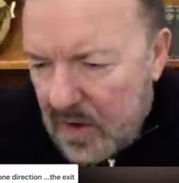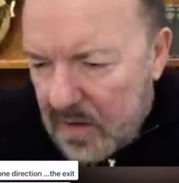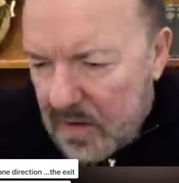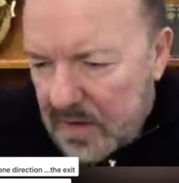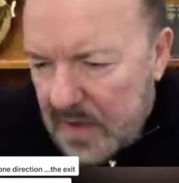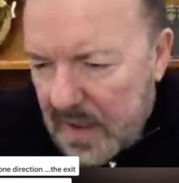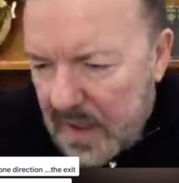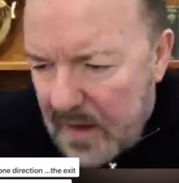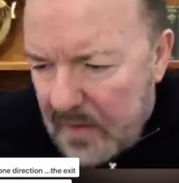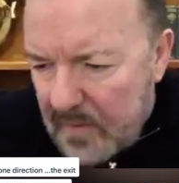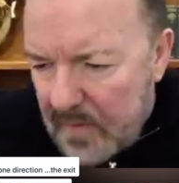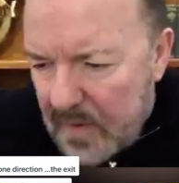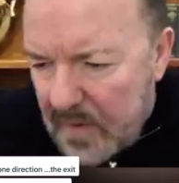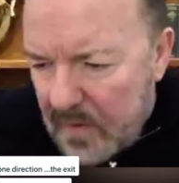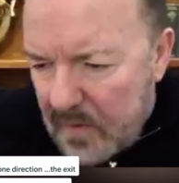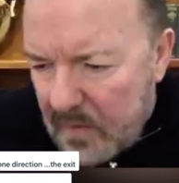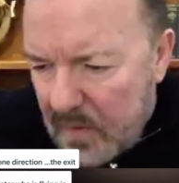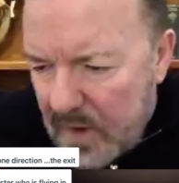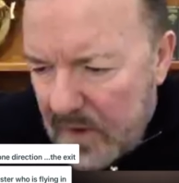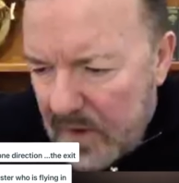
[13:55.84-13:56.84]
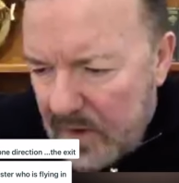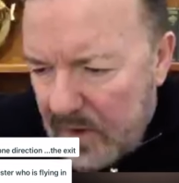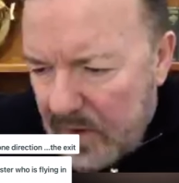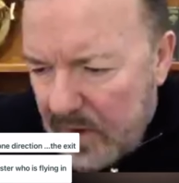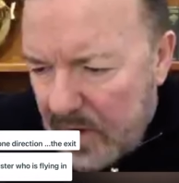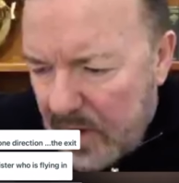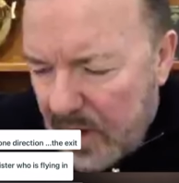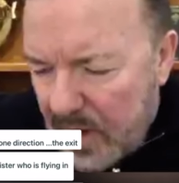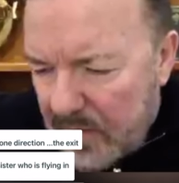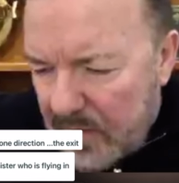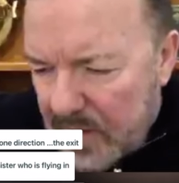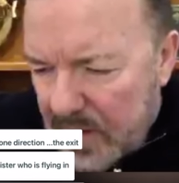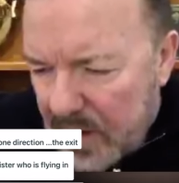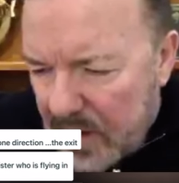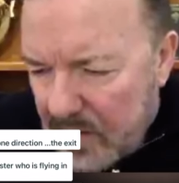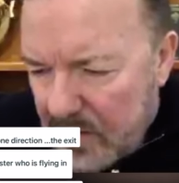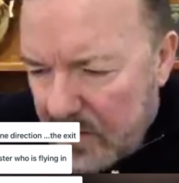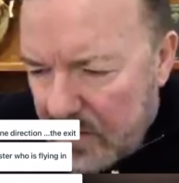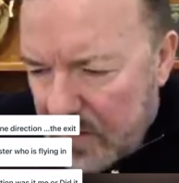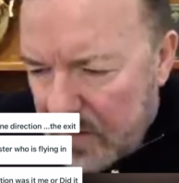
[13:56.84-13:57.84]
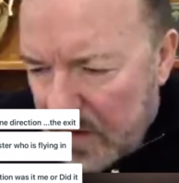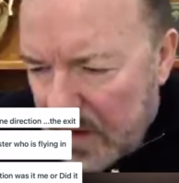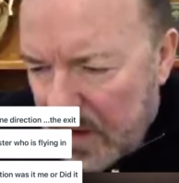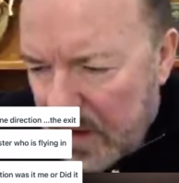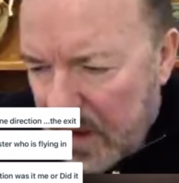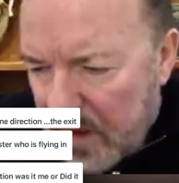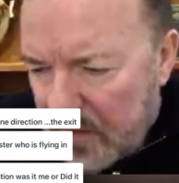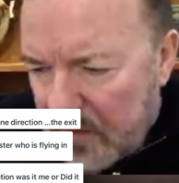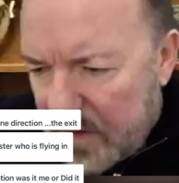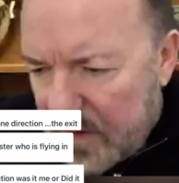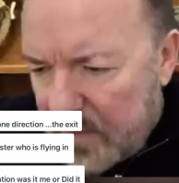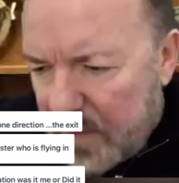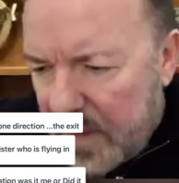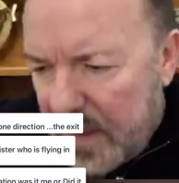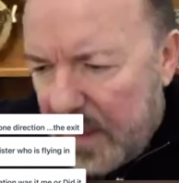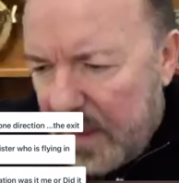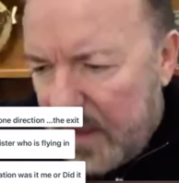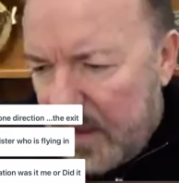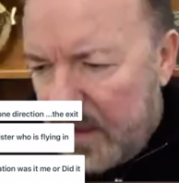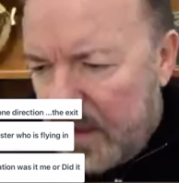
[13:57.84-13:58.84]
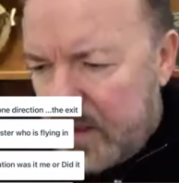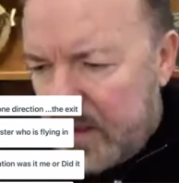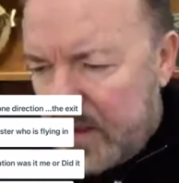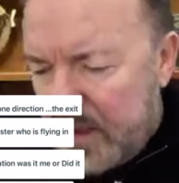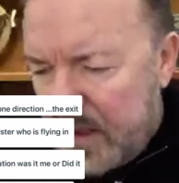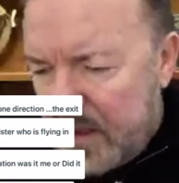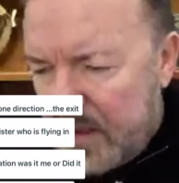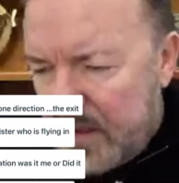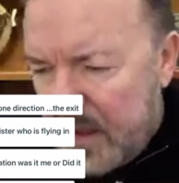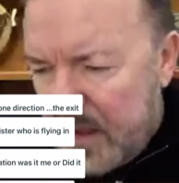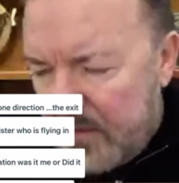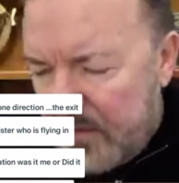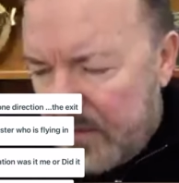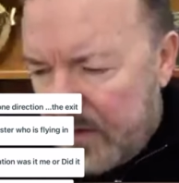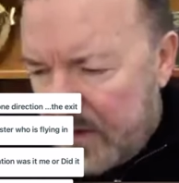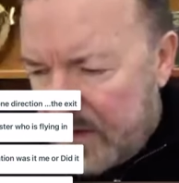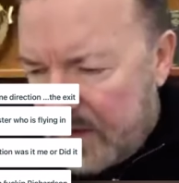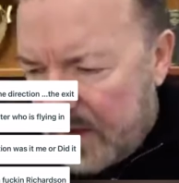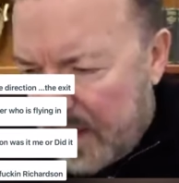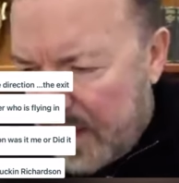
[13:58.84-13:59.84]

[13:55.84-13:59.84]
Sam, when you do your live shows in countries where English isn't their first